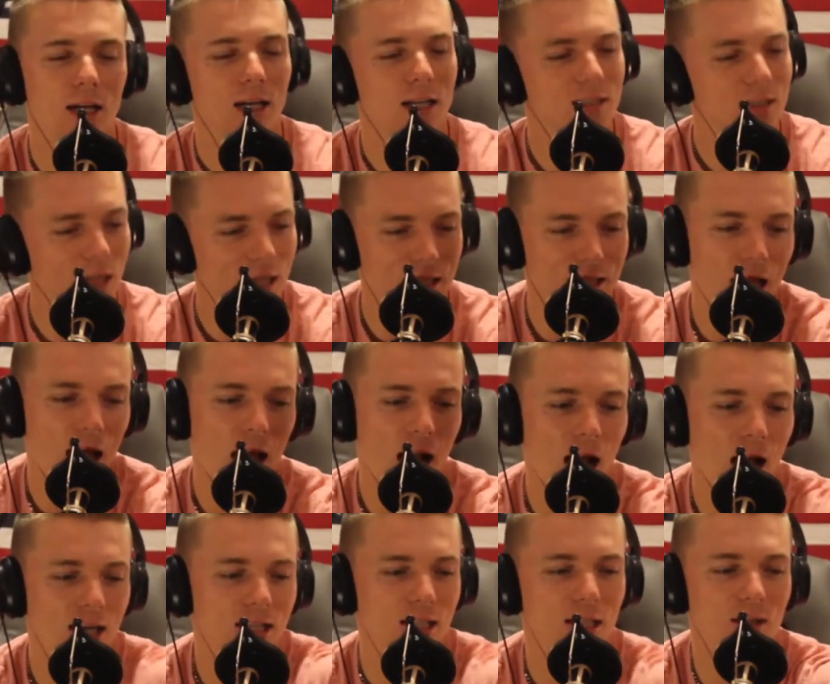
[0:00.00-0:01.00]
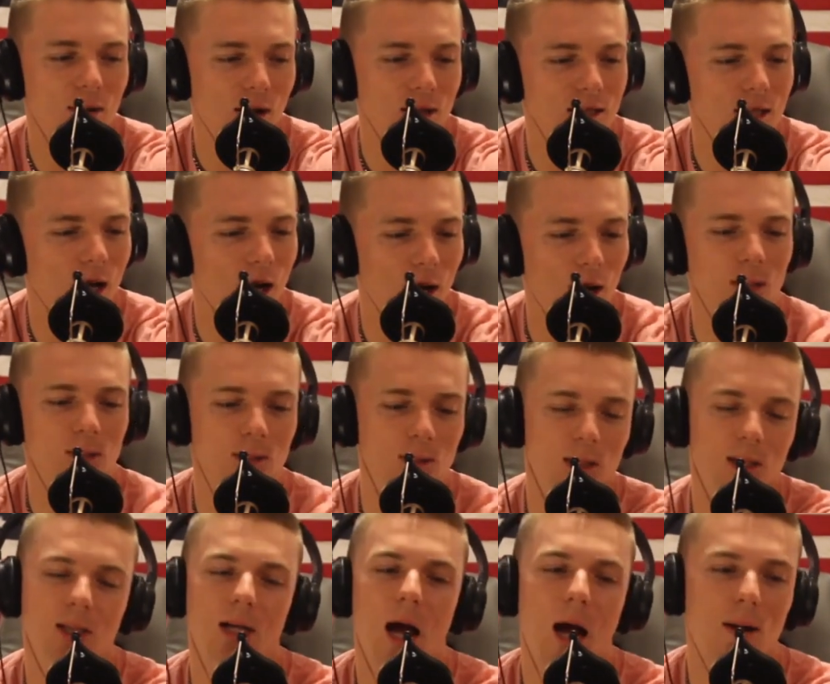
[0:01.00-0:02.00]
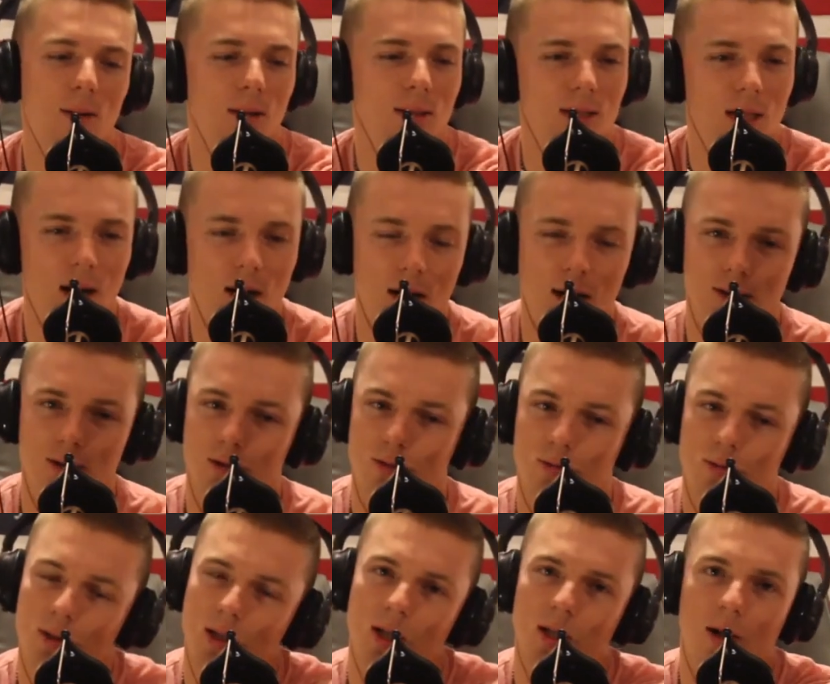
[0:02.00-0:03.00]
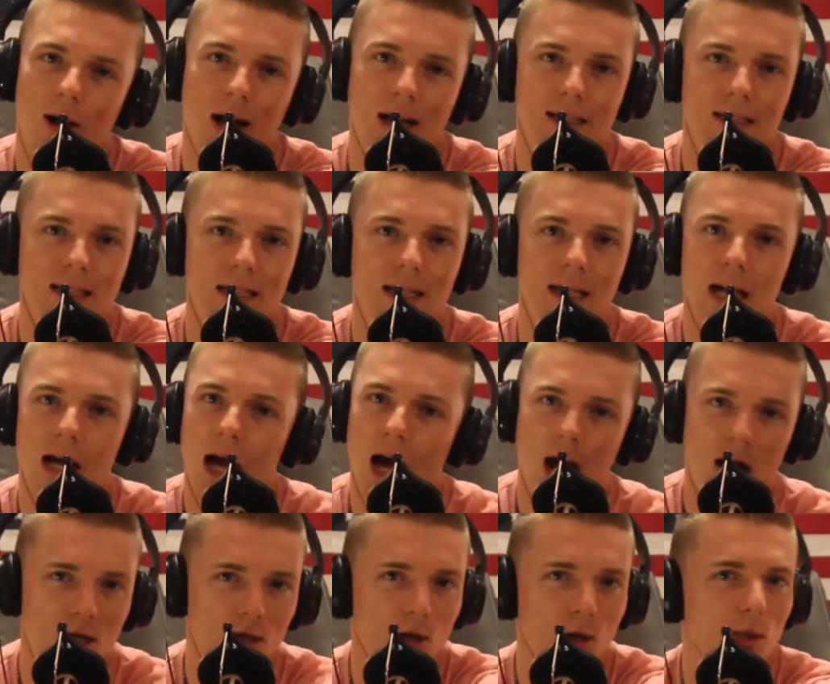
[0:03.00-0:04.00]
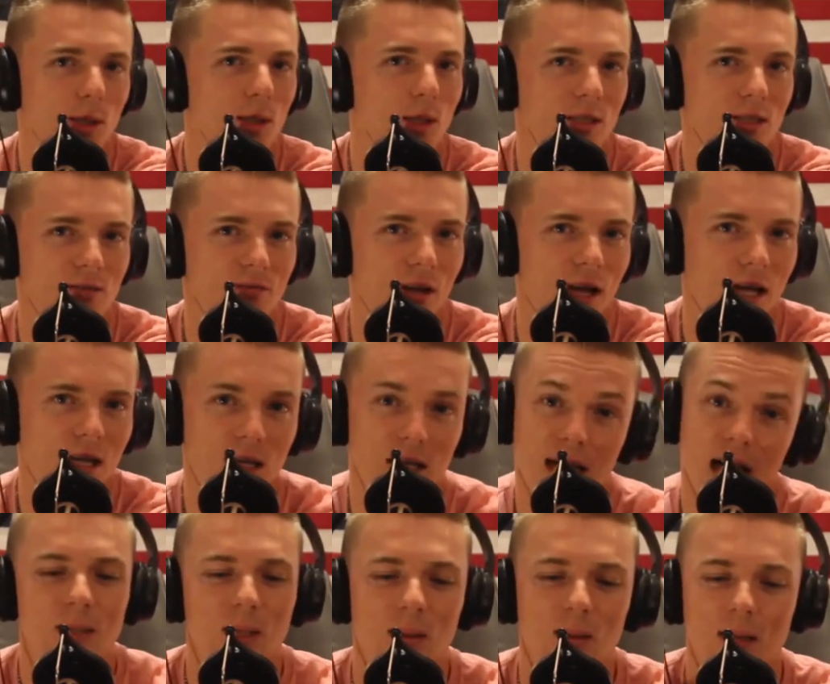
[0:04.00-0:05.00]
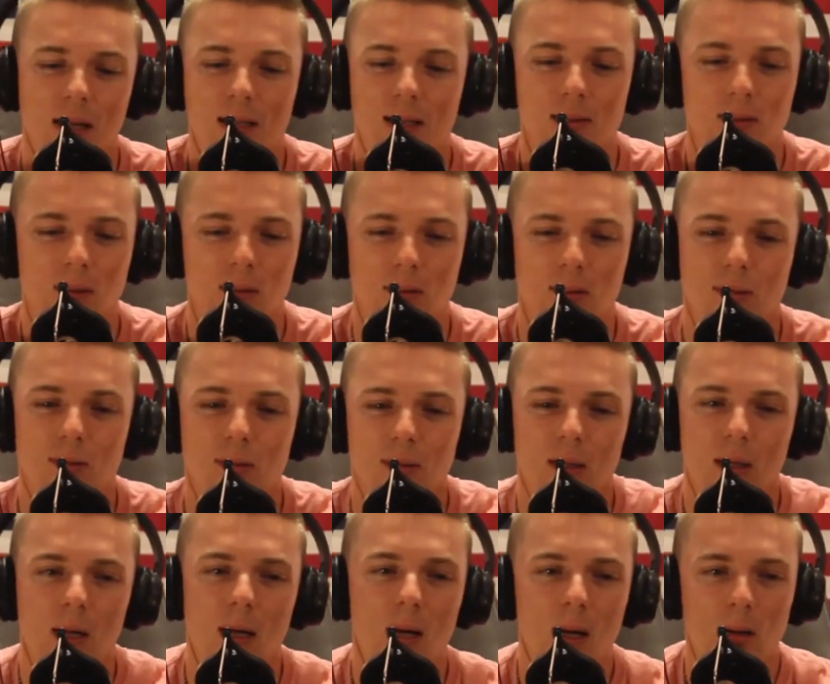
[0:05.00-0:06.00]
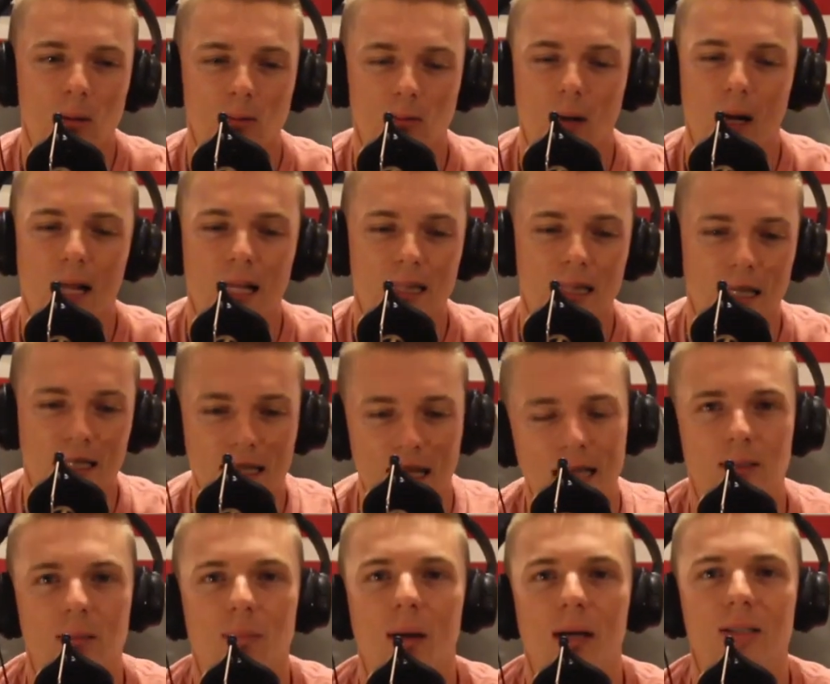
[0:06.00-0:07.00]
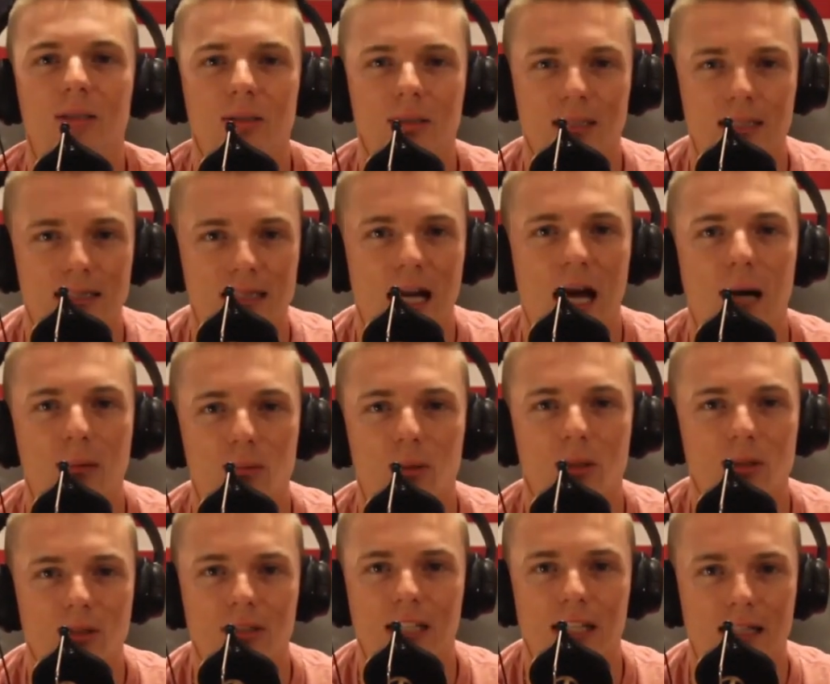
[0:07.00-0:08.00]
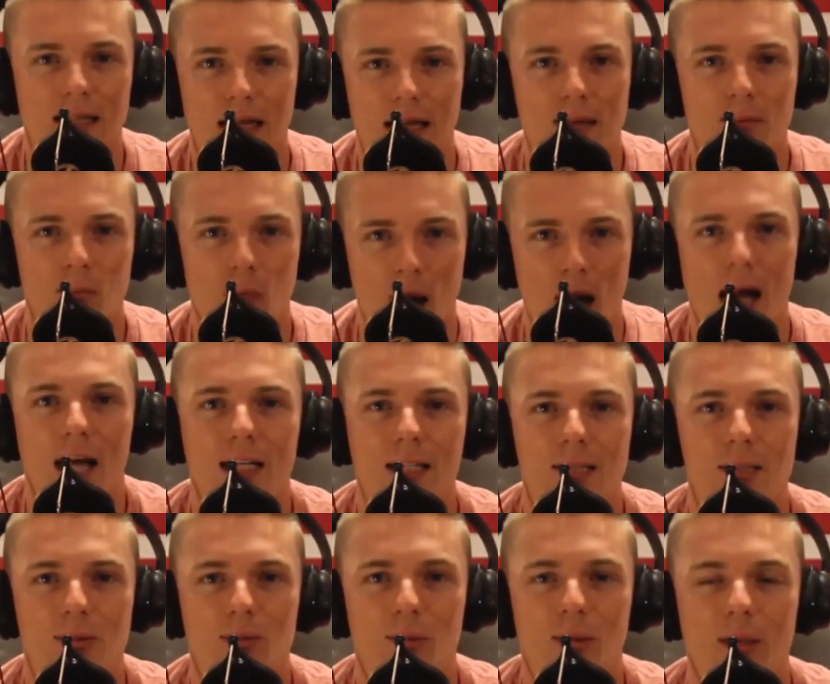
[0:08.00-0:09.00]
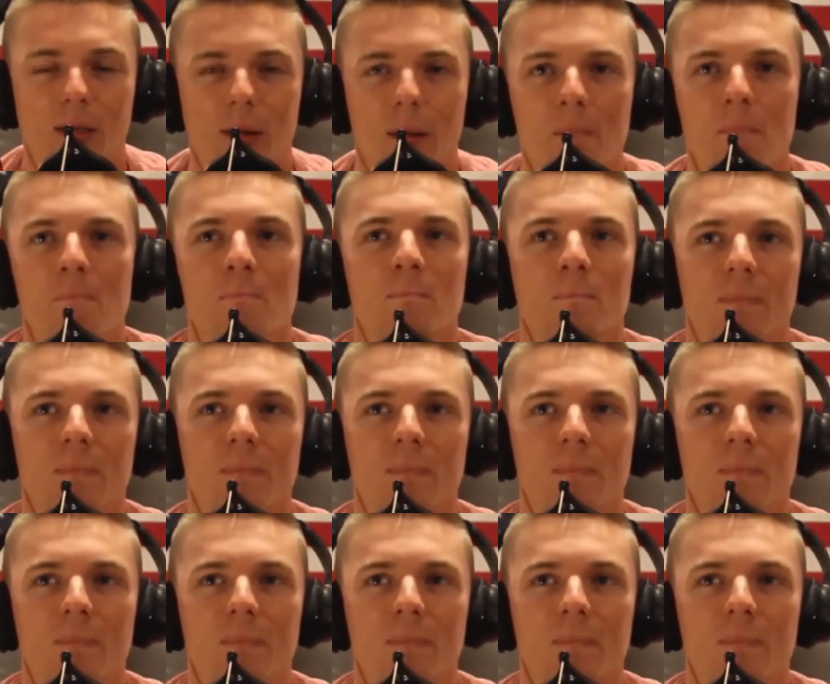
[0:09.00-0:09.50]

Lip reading: He's like, that ID right there, that's a good guy right there, that's a real ID. I know it looks fake. It's going on this whole rant to make sure these cops understand that my ID is real.